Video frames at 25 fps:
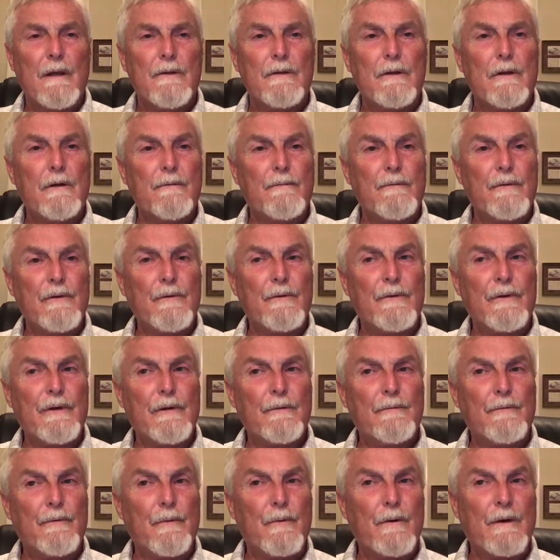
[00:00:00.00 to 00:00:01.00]
There are a few
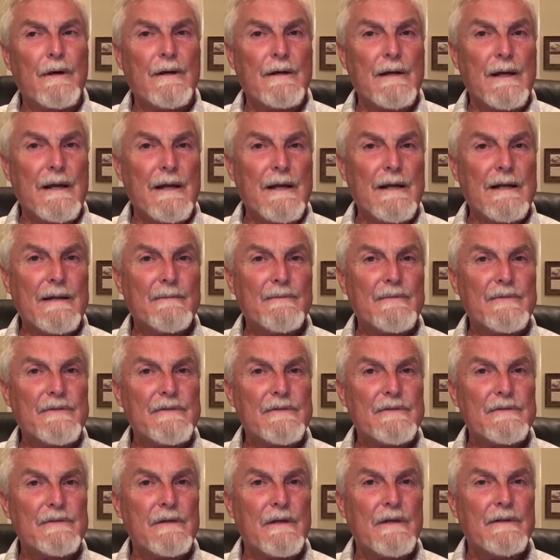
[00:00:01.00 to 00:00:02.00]
theophoric
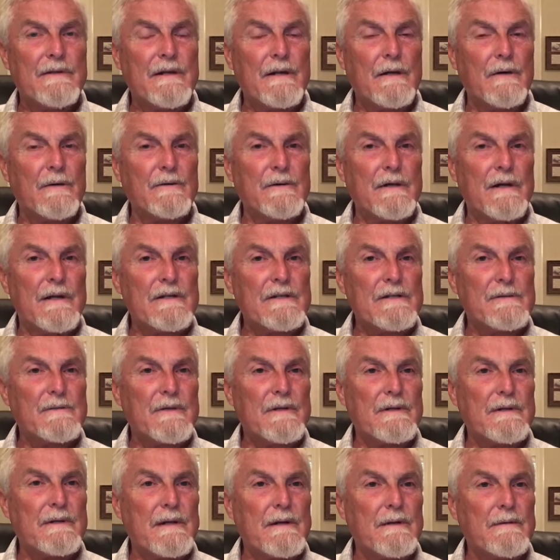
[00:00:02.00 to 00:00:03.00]
names in the Old
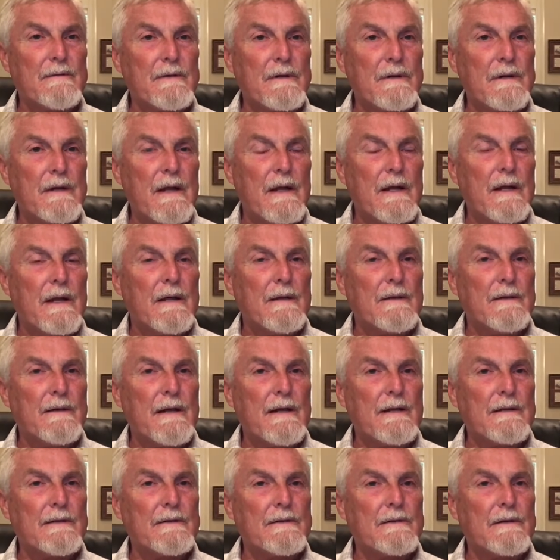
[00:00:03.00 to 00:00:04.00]
Testament
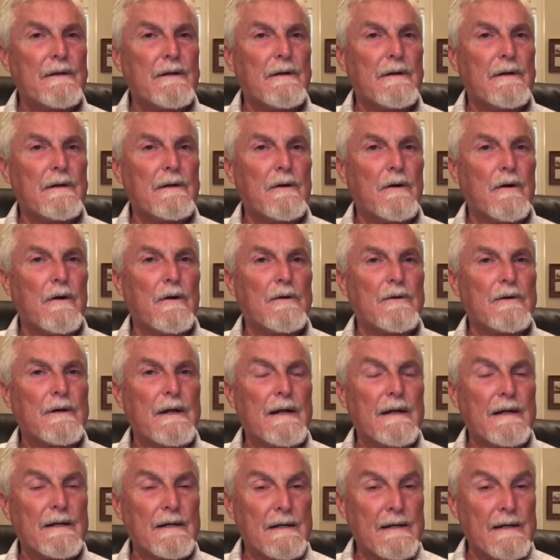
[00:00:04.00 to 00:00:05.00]
that are an
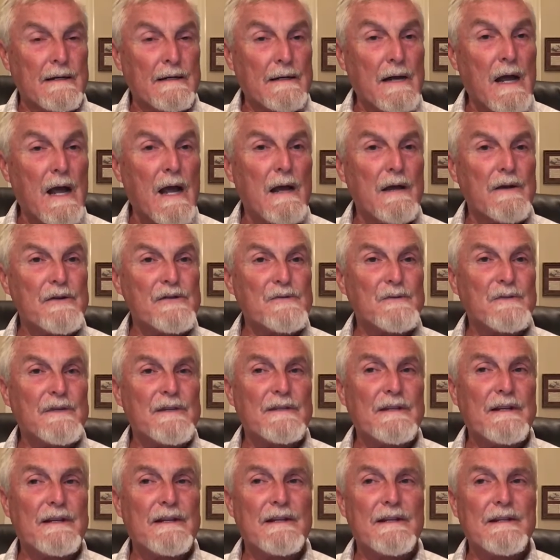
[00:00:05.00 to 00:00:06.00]

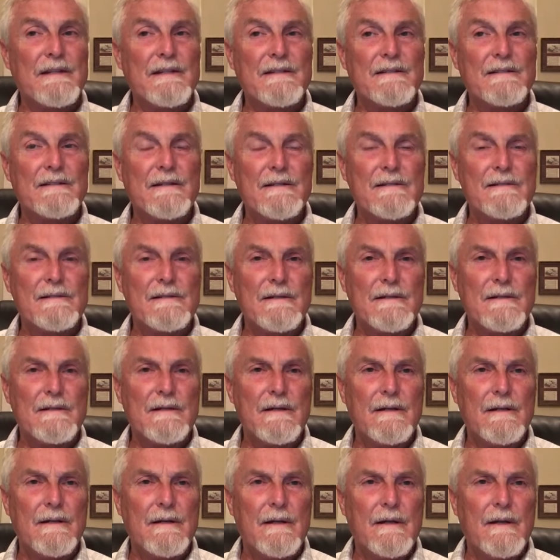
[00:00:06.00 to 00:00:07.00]
acknowledgement that he existed,